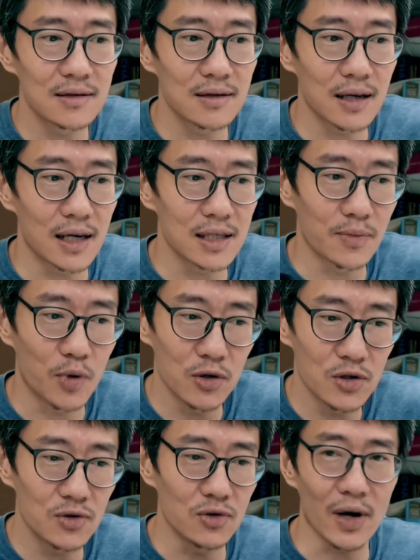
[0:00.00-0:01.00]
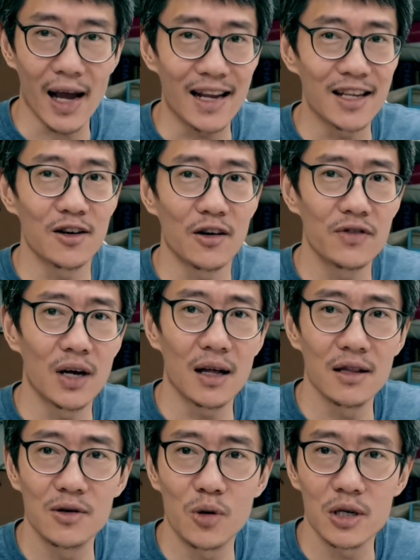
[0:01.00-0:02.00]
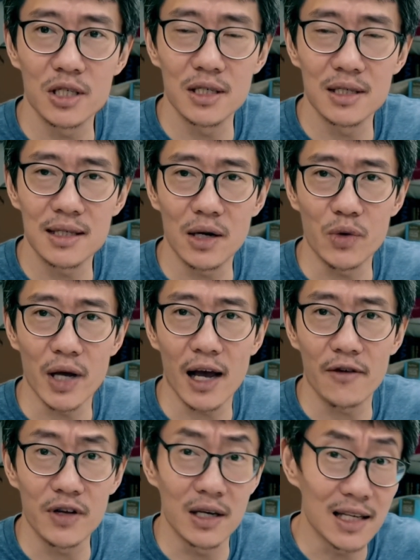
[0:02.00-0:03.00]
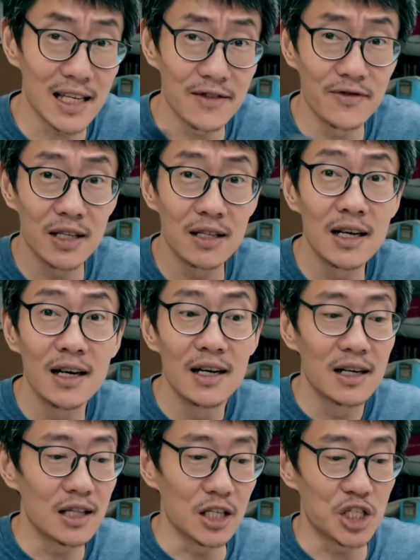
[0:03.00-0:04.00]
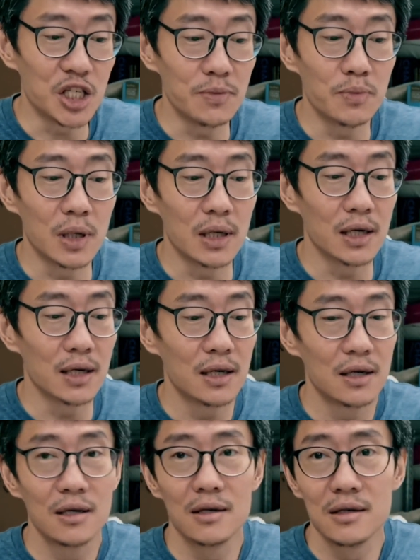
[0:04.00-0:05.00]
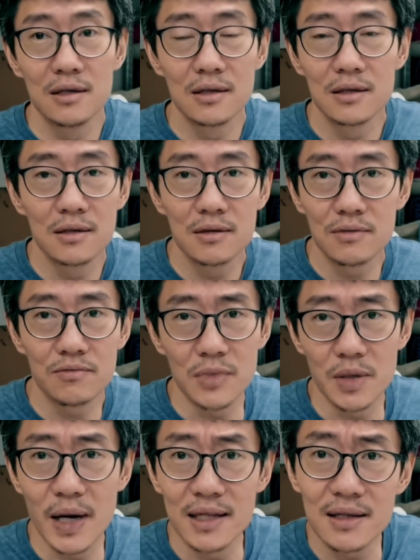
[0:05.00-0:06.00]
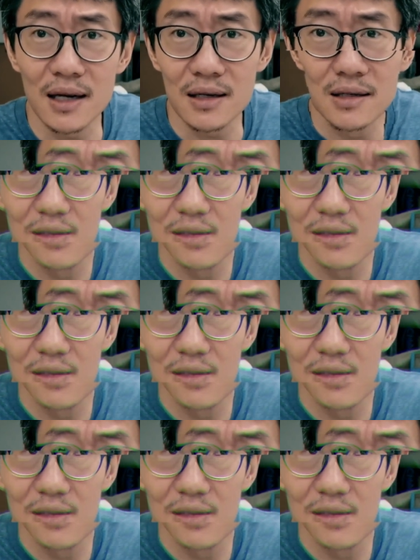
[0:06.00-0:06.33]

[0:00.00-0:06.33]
as opposed to any of the other watches that we have here, even the cheaper Mi Band 6.